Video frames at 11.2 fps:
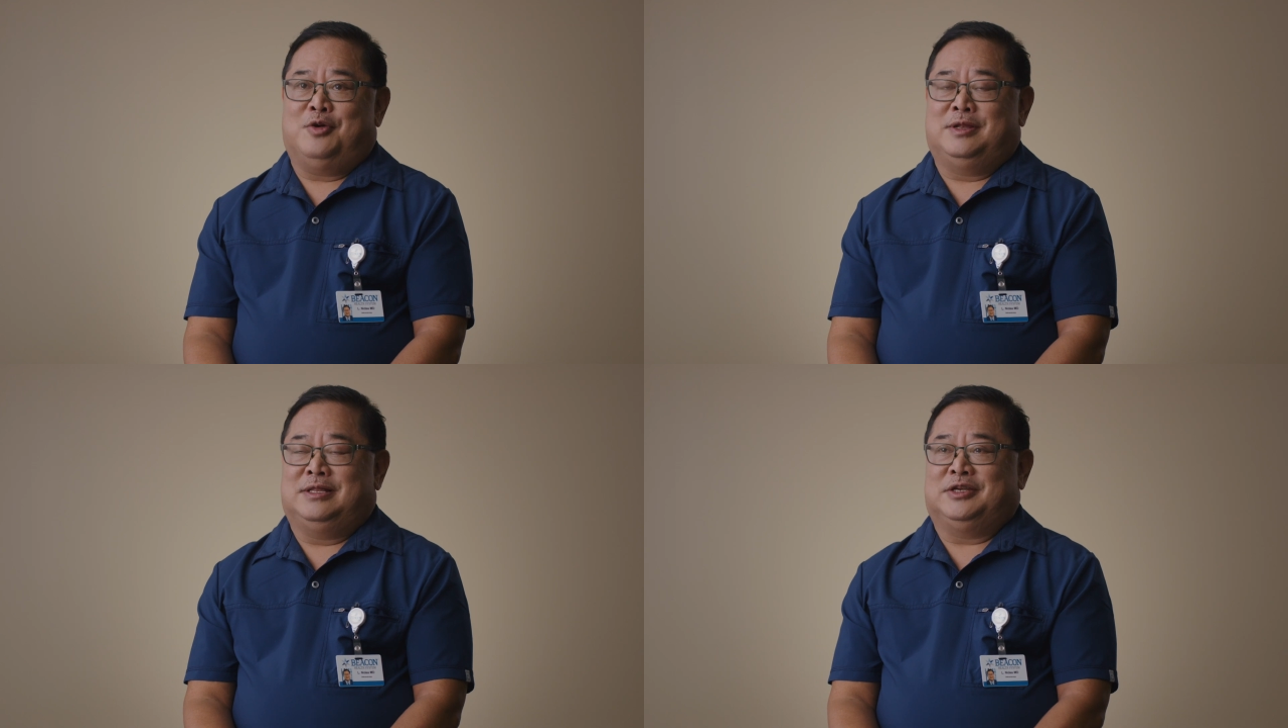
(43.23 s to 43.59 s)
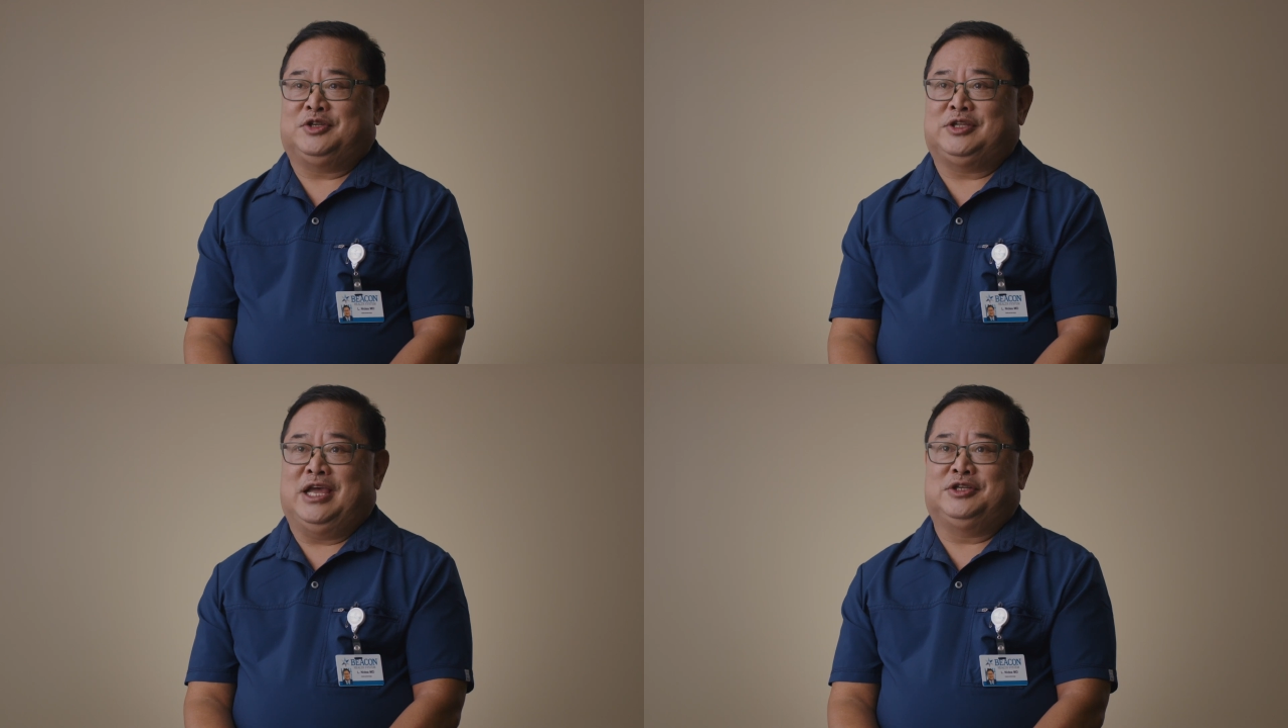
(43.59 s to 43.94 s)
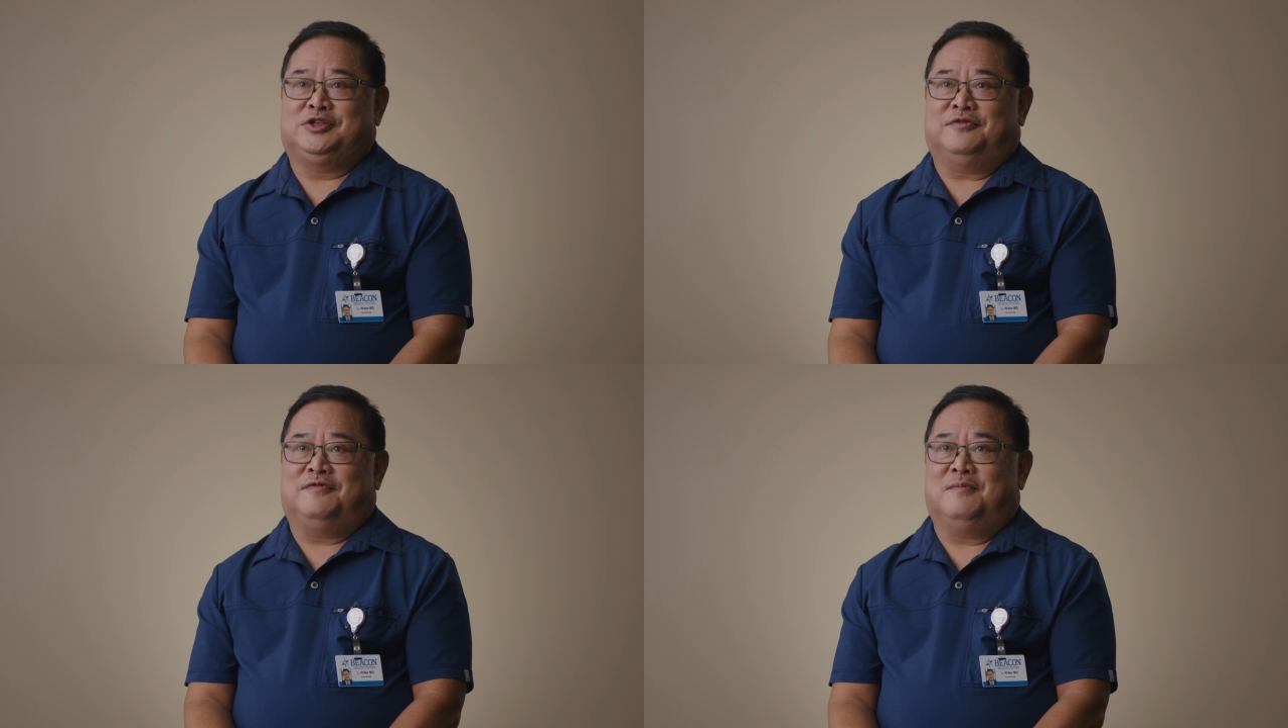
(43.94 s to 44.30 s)
in the
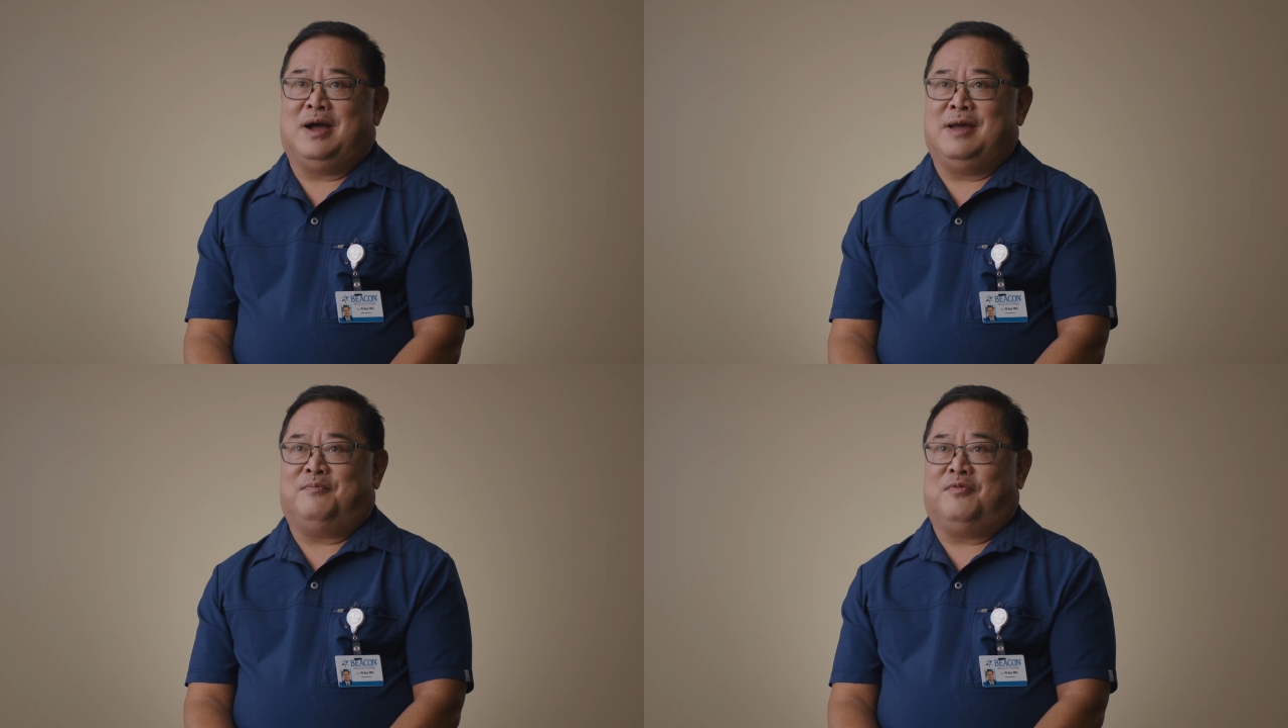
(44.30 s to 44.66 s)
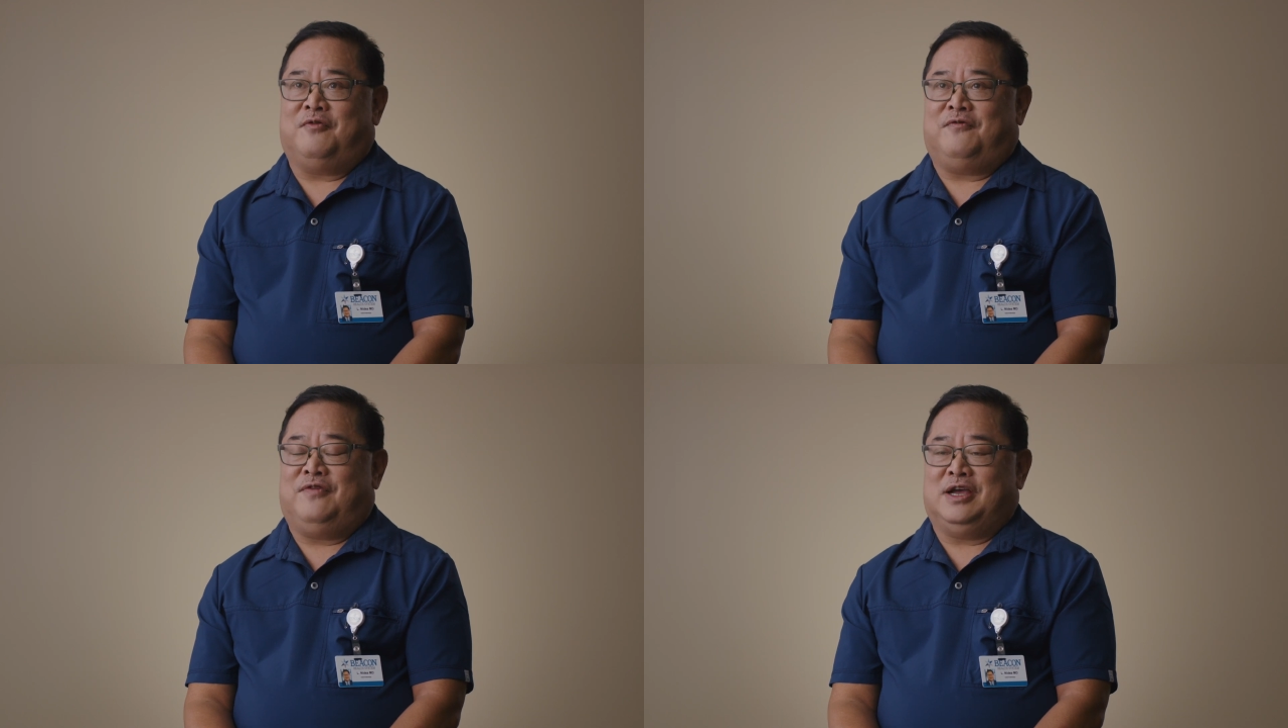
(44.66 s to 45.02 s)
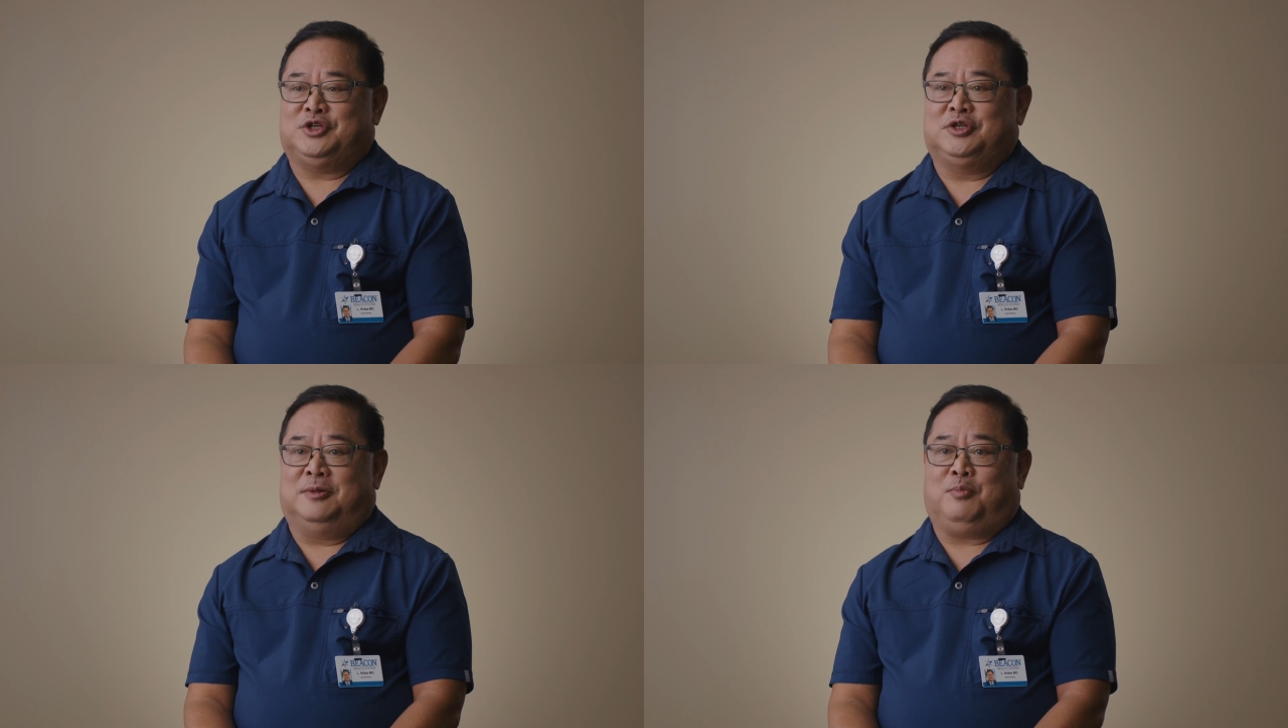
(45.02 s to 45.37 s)
stage of my
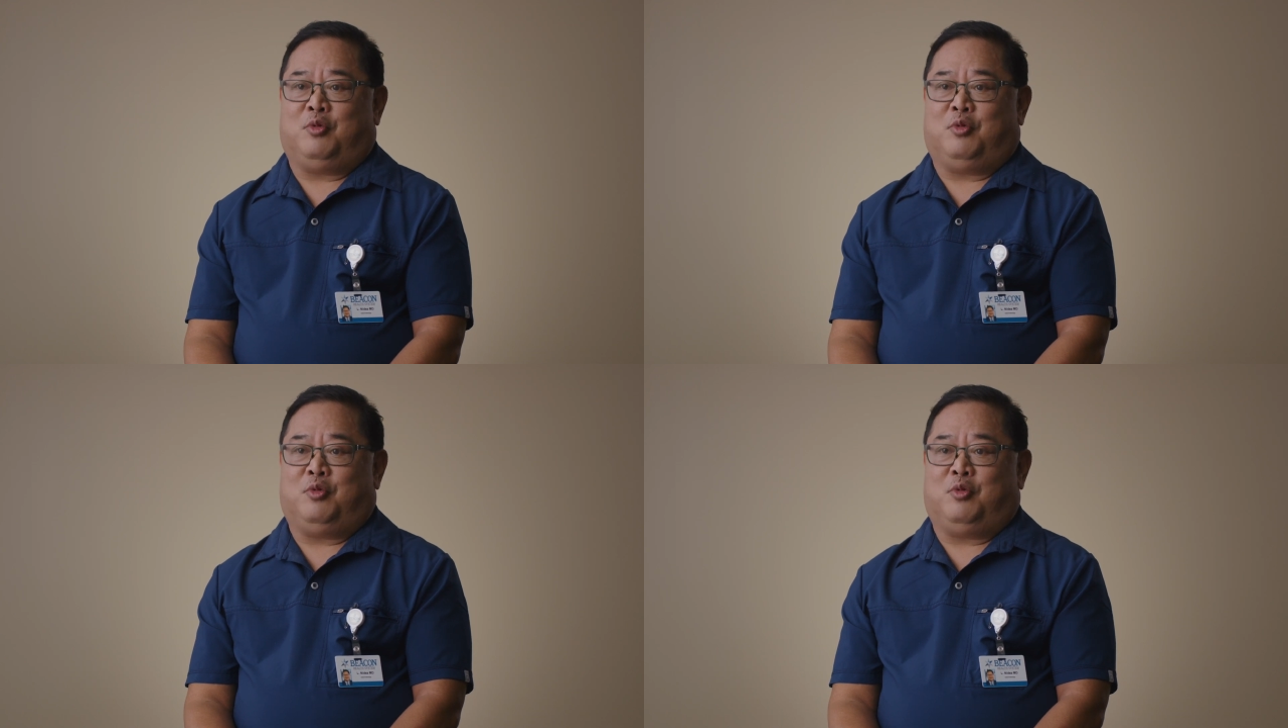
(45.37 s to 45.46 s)
professional